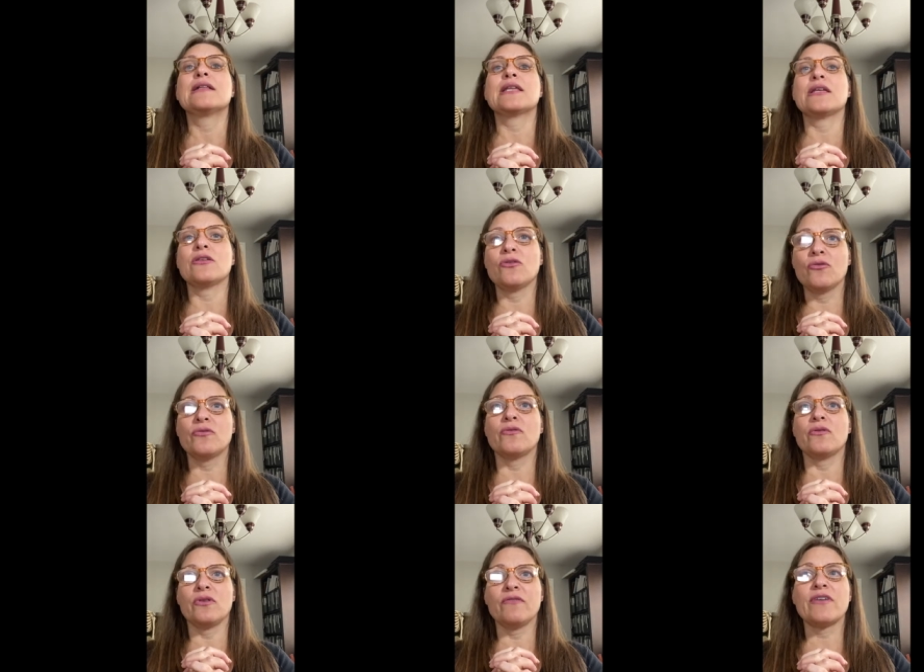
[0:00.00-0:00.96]
that you
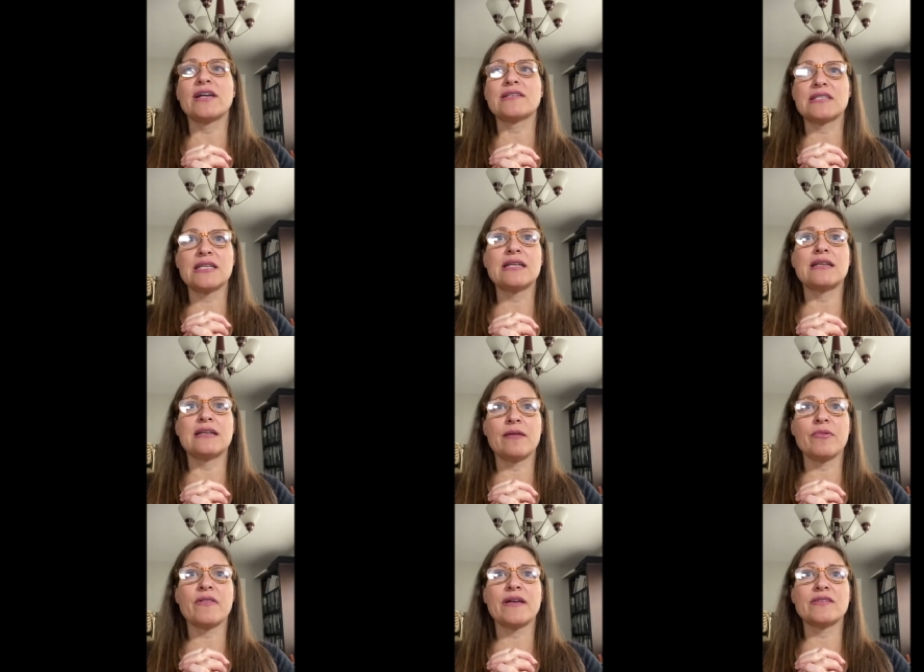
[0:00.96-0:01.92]
invest in a
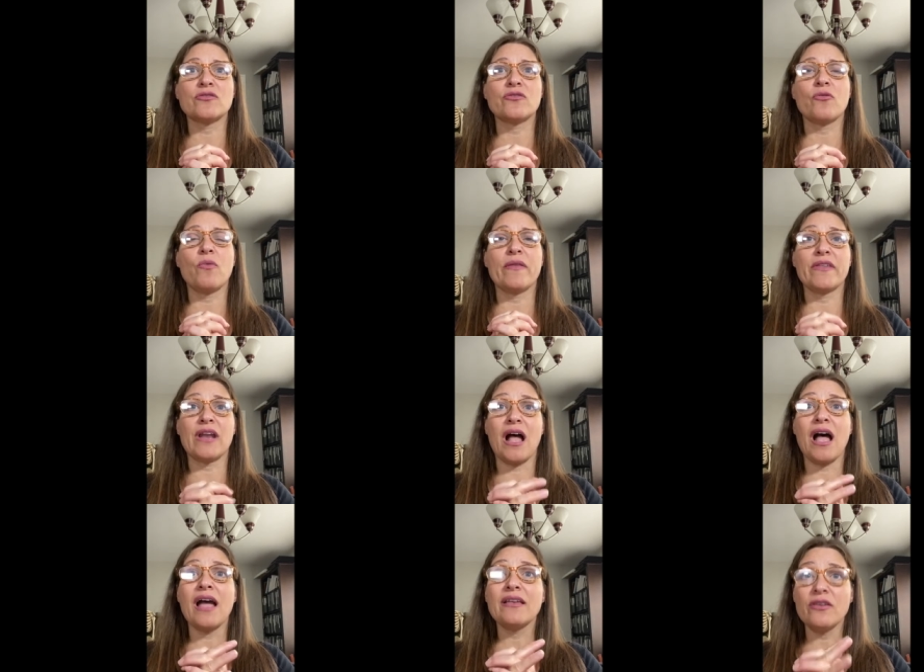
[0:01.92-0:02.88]
nebulizer. The one that
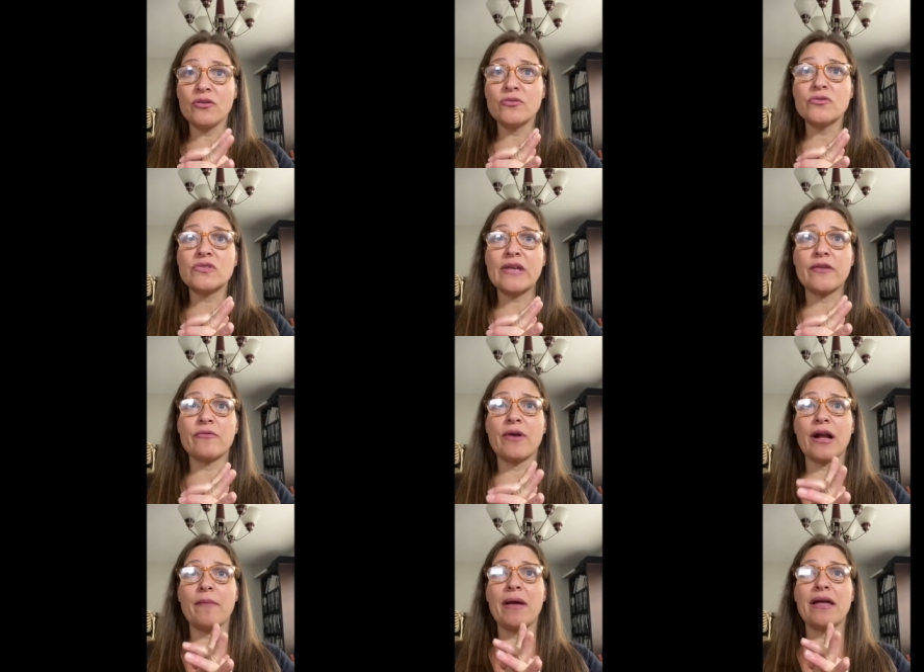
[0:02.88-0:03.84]
I use and
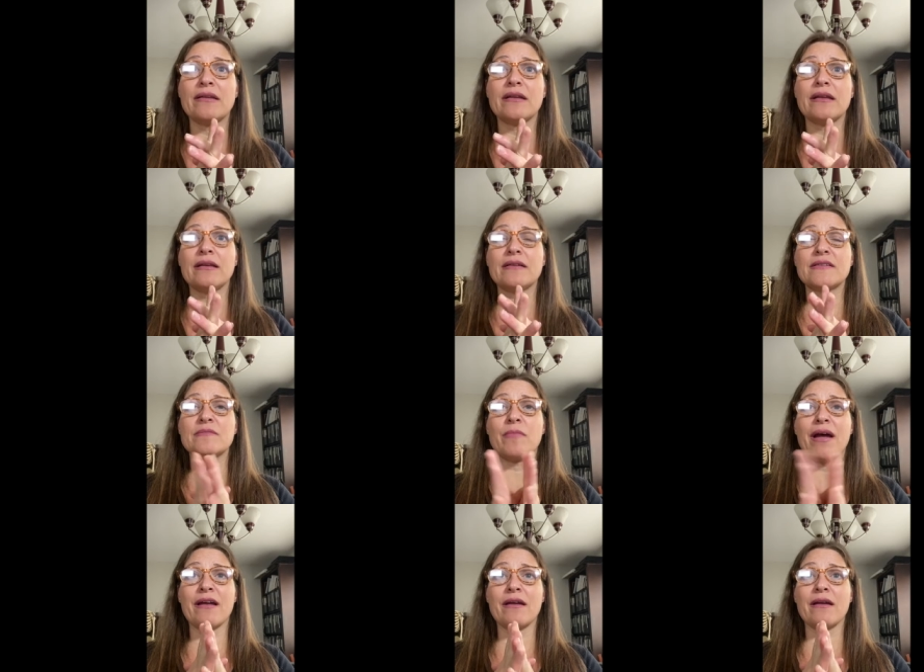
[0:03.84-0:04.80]
recommend is
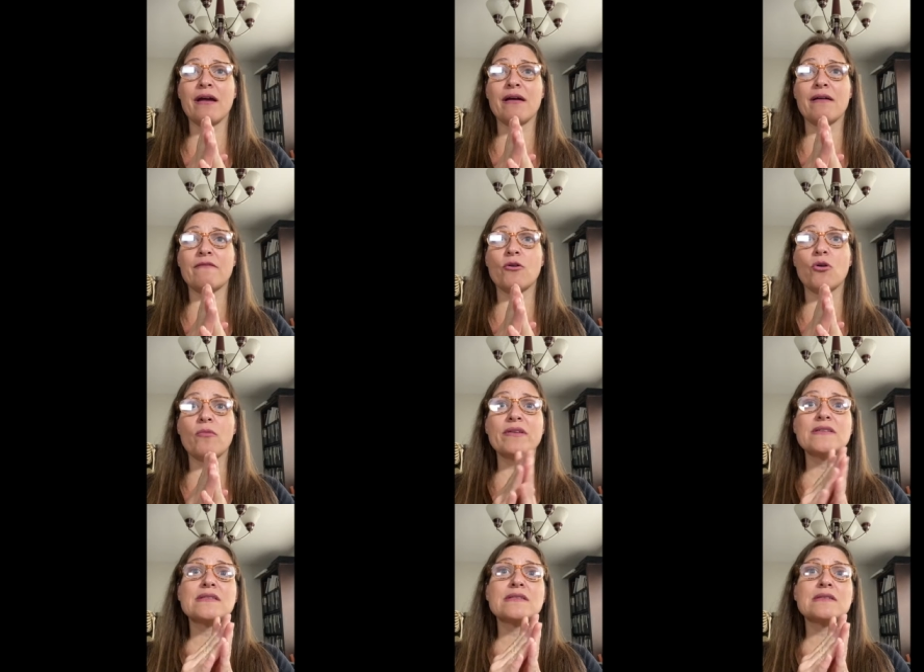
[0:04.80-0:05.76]
my uh, Vocal
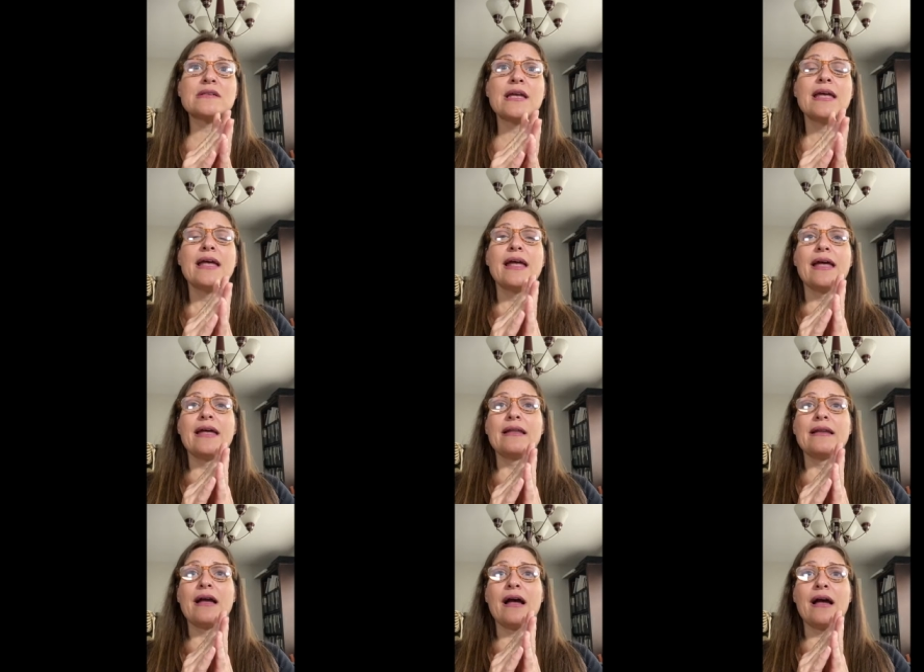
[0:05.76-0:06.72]
Mist,
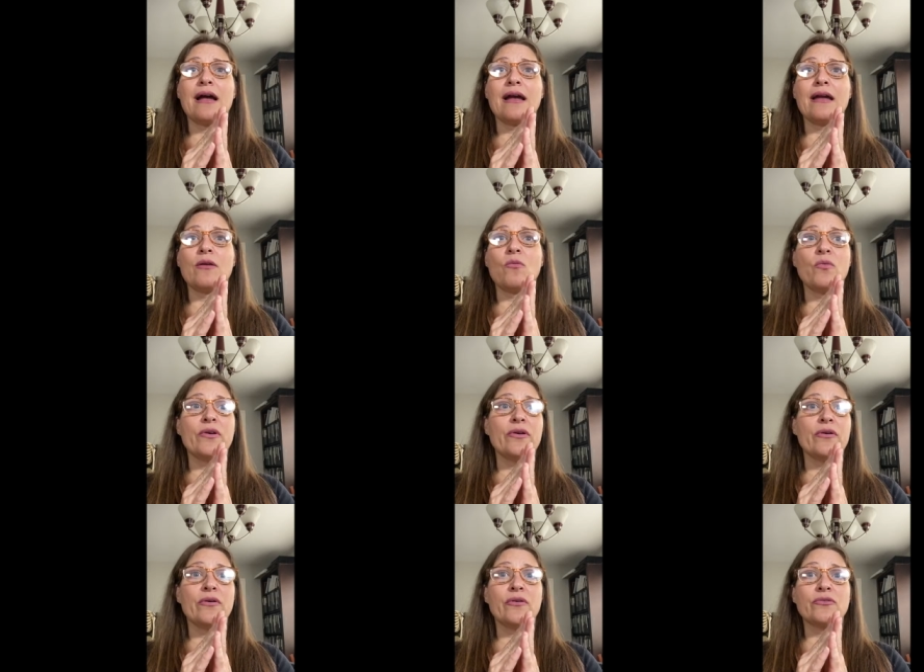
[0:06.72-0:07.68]
and I
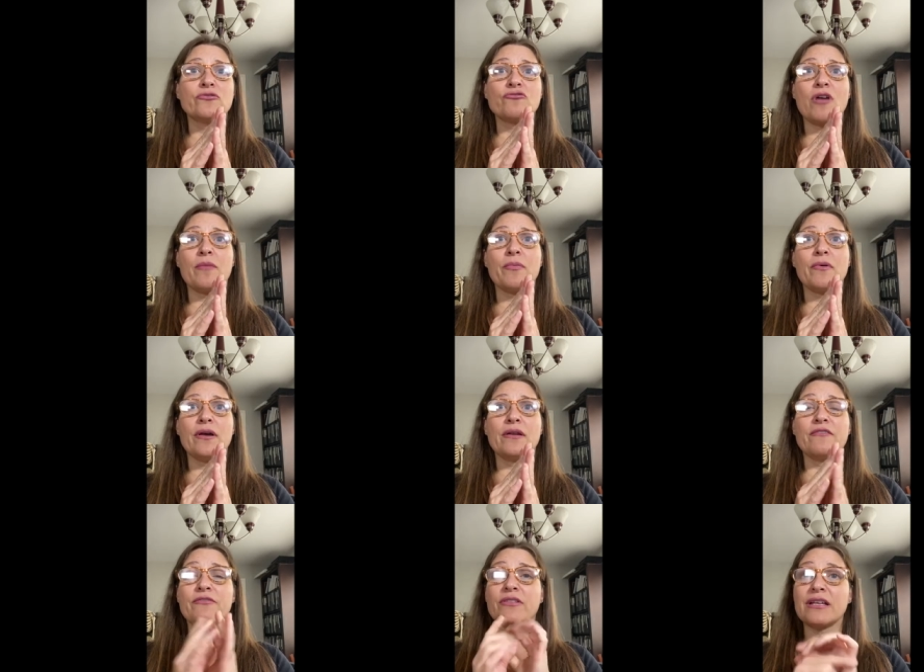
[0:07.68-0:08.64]
will drop an
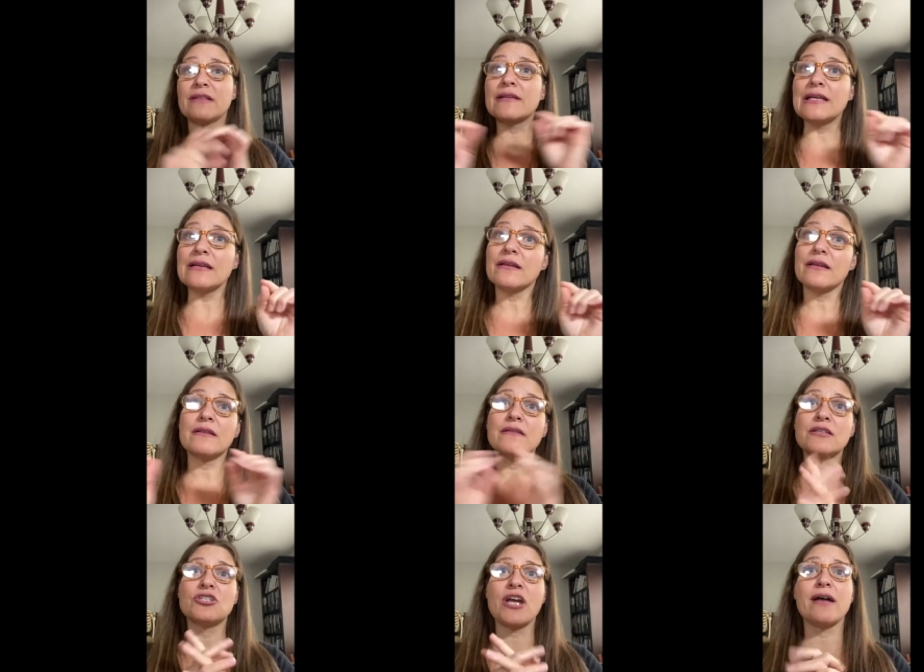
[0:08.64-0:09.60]
affiliate link in
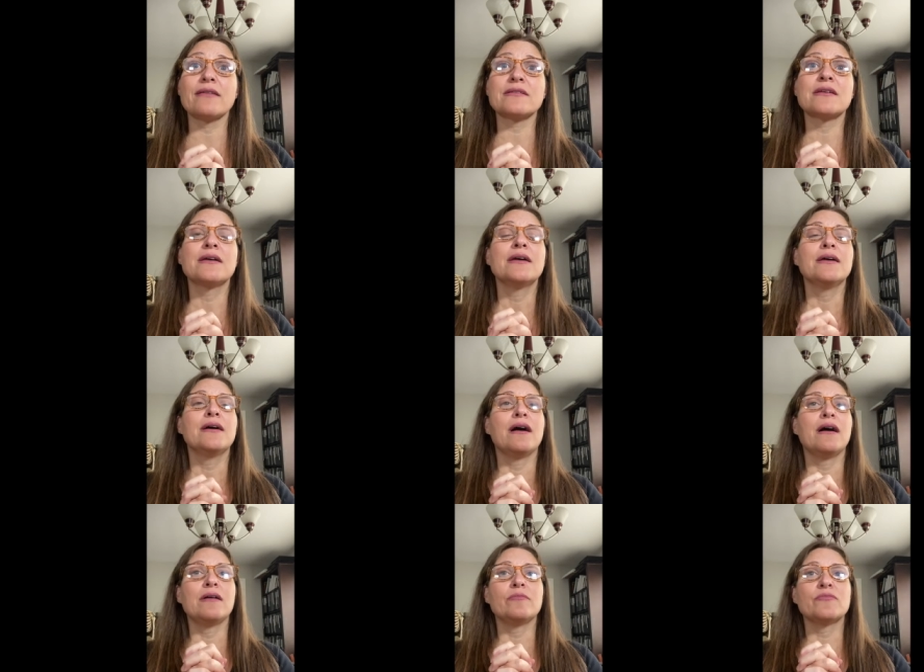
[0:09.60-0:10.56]
the chat
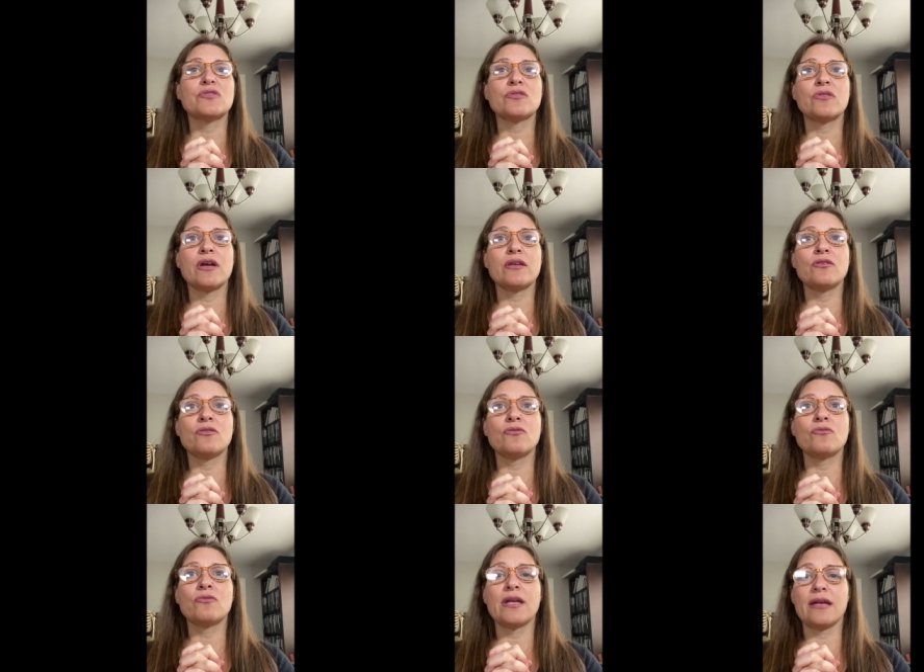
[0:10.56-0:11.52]
um, so that
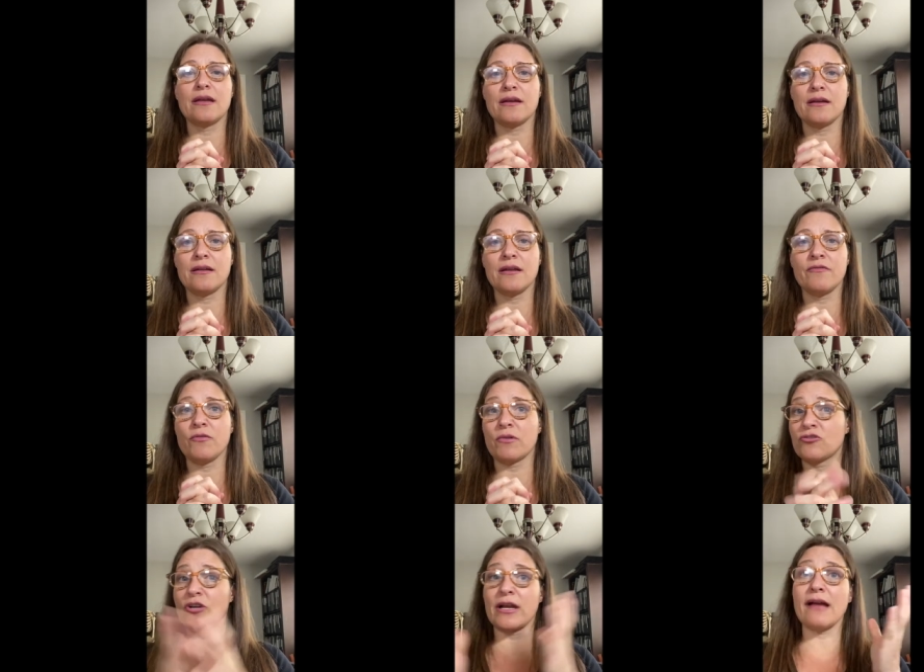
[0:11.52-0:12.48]
you can, if you
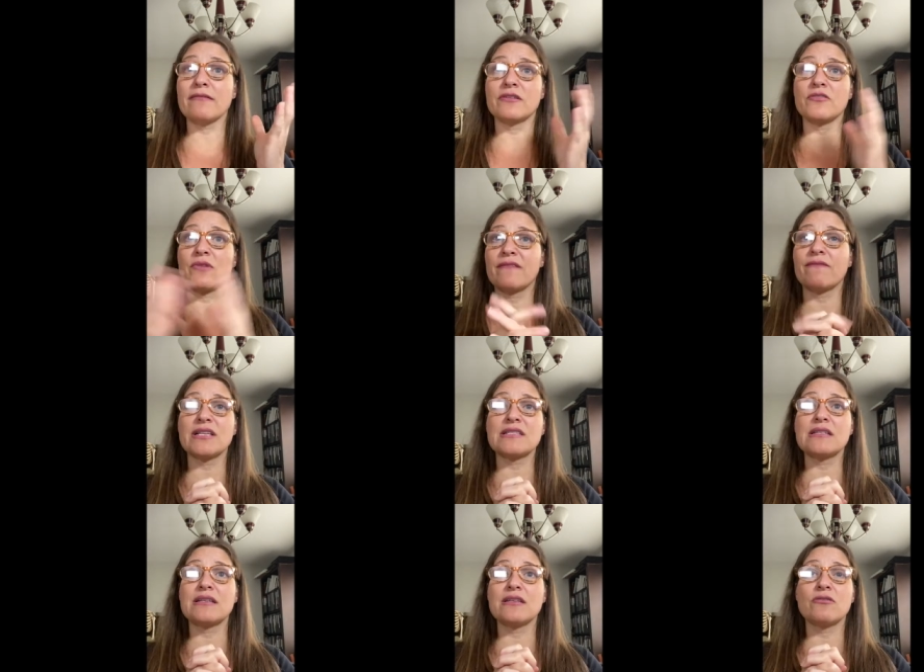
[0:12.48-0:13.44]
want to try it out and you want to
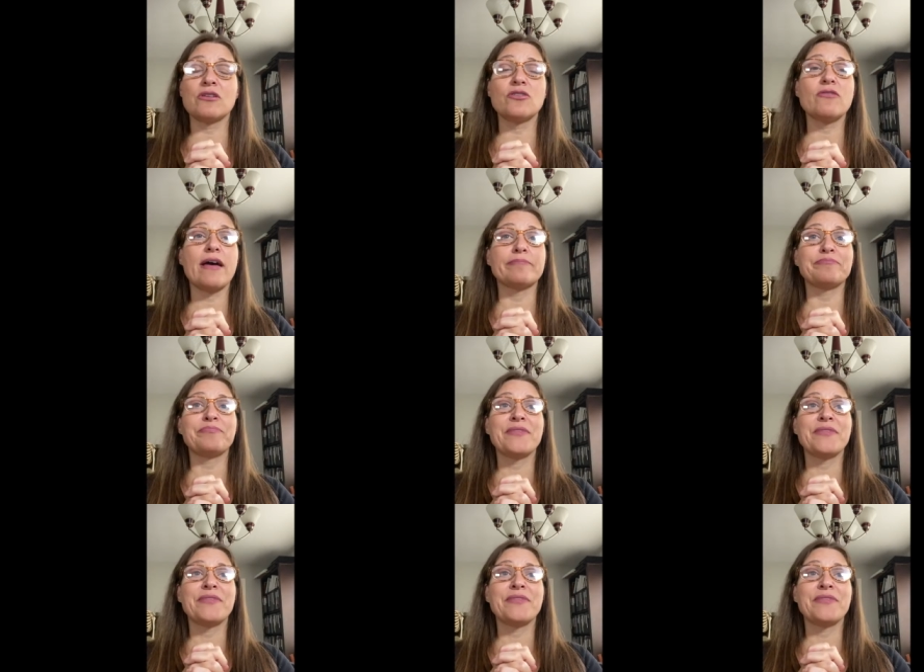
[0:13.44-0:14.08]
invest in it, you can do that.